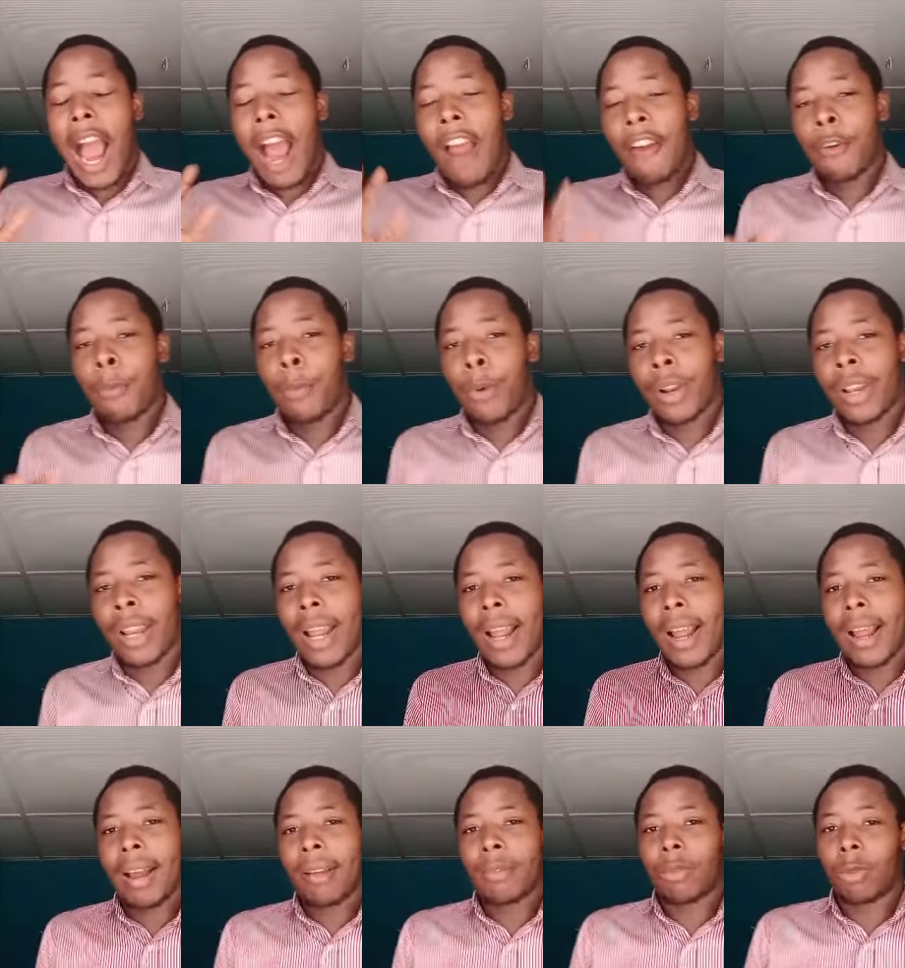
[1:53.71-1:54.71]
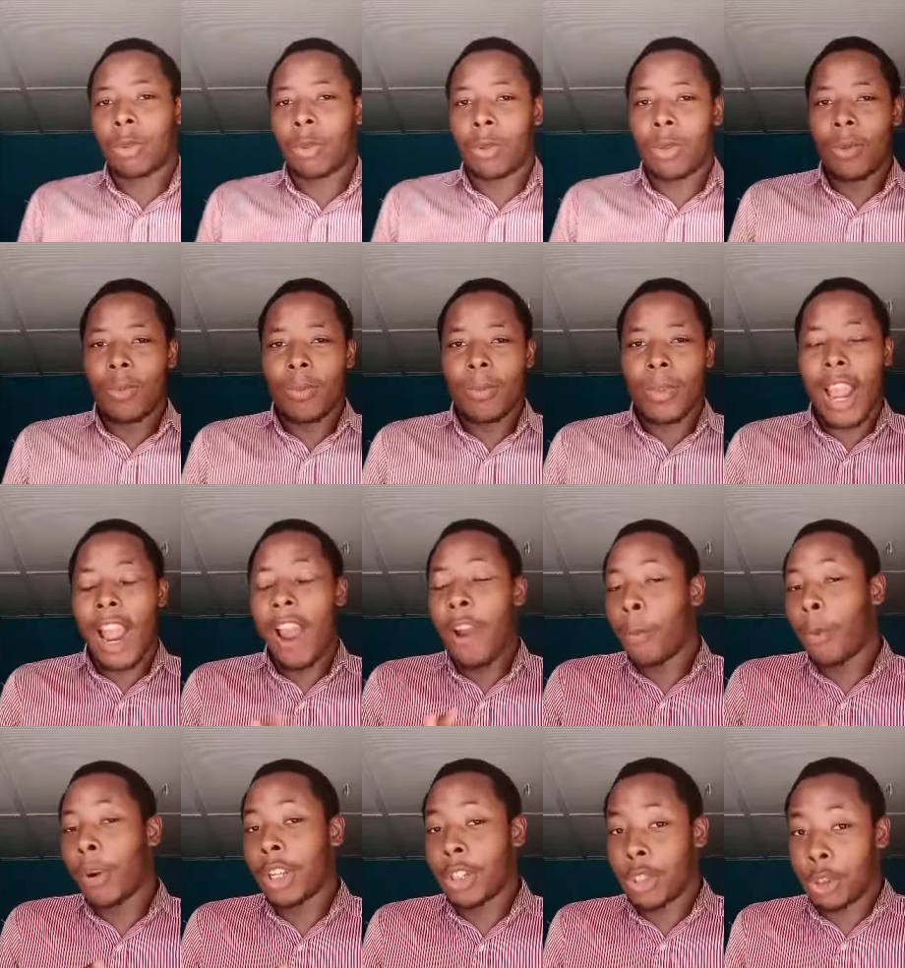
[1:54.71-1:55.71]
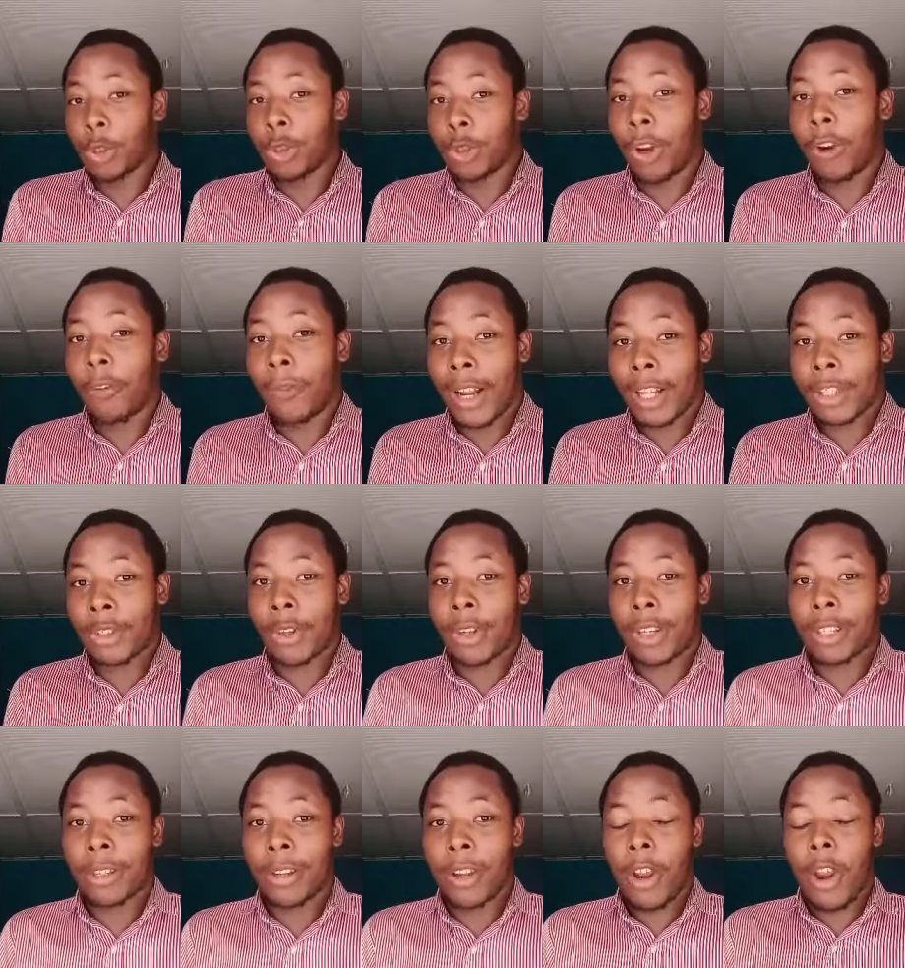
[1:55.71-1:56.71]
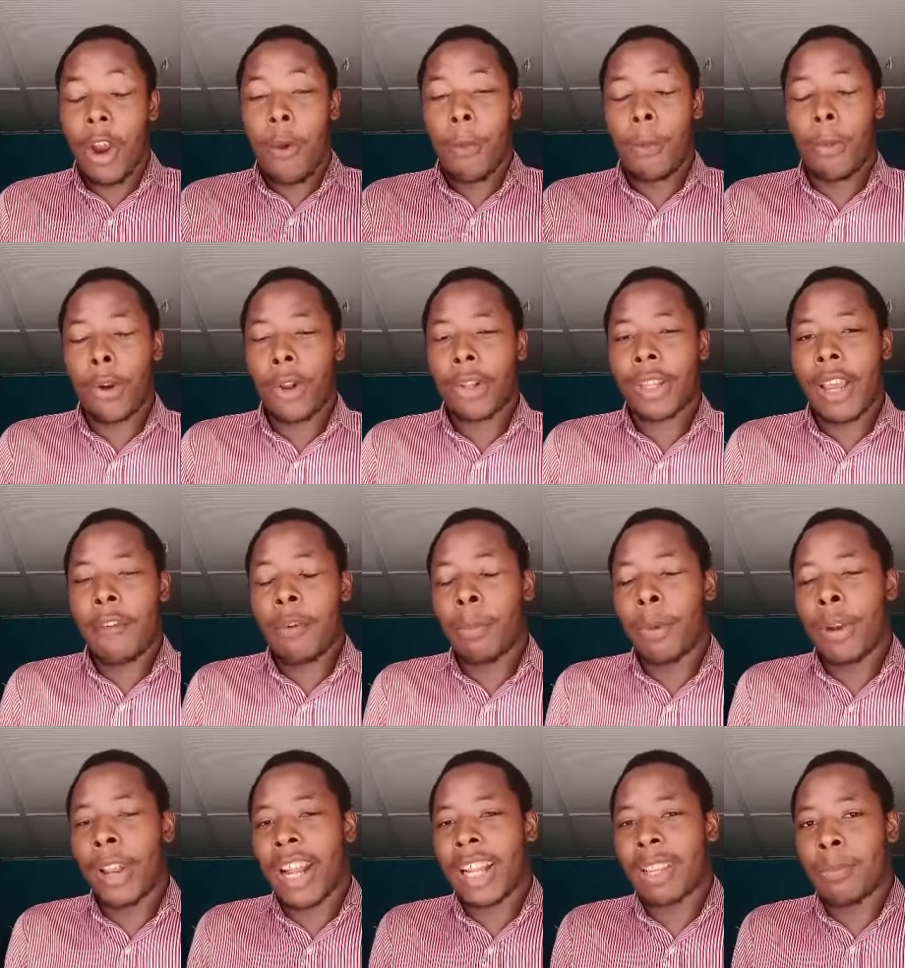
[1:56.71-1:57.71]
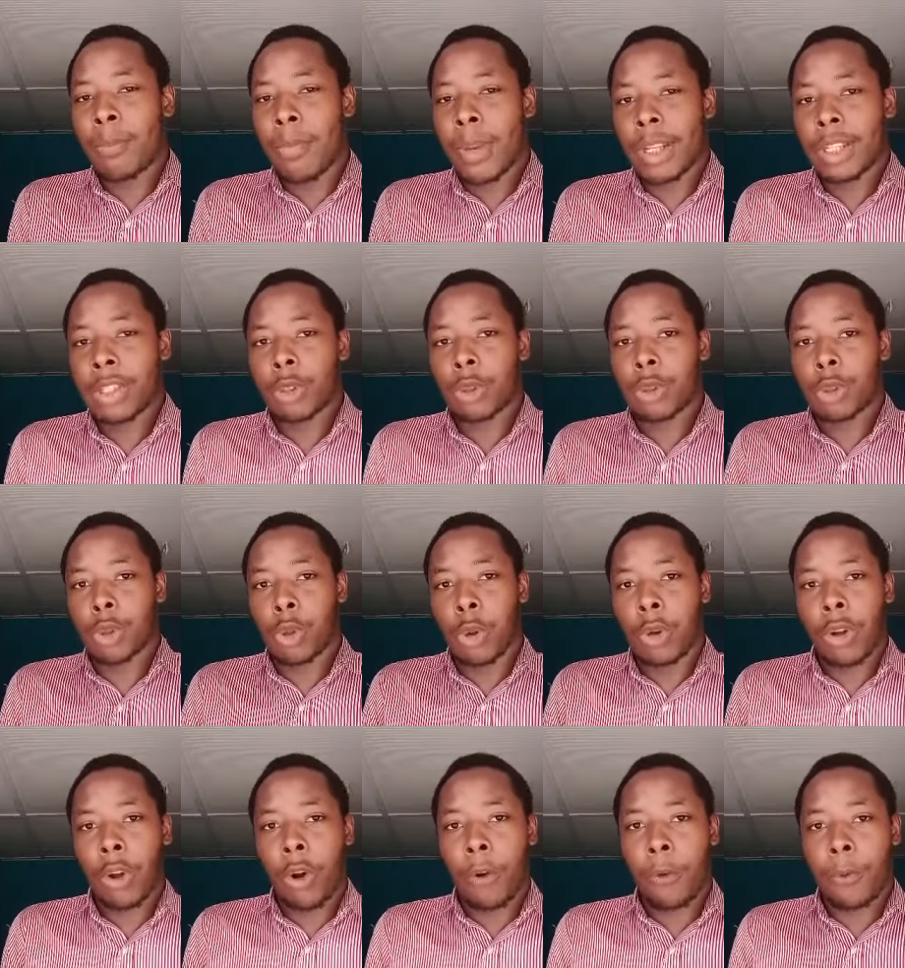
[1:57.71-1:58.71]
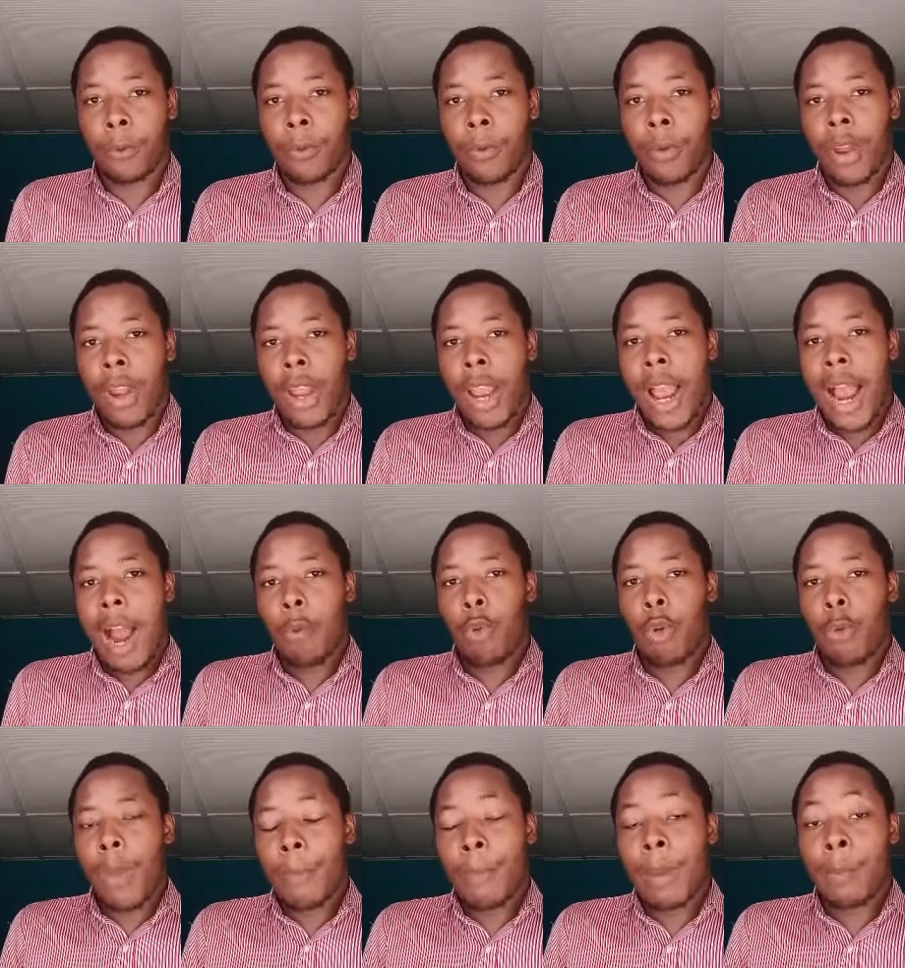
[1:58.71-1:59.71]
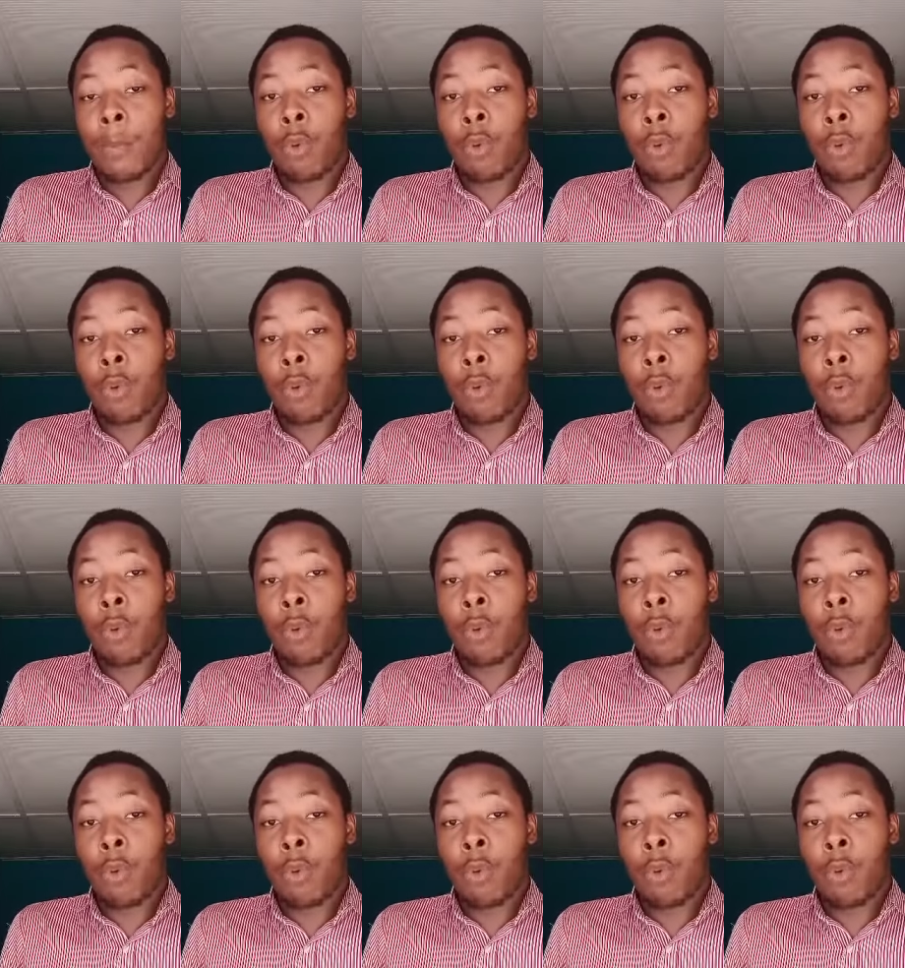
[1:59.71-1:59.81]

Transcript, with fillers: Everybody, everybody shows off actually, but not everybody admits to showing off. And we make